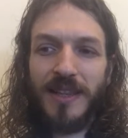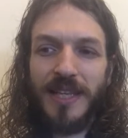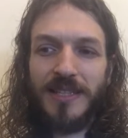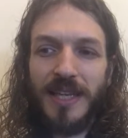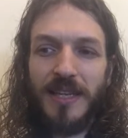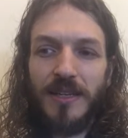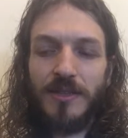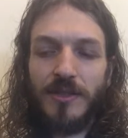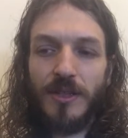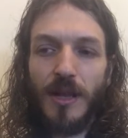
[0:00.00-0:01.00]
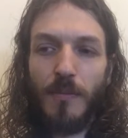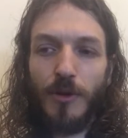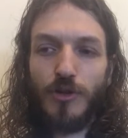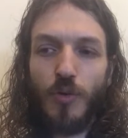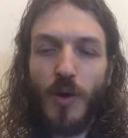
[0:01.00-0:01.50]
this is
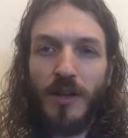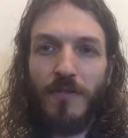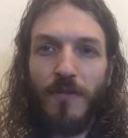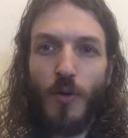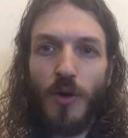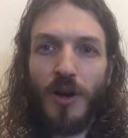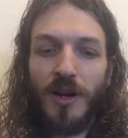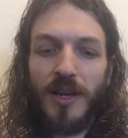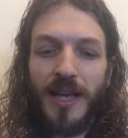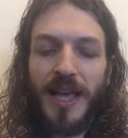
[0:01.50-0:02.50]
number 24,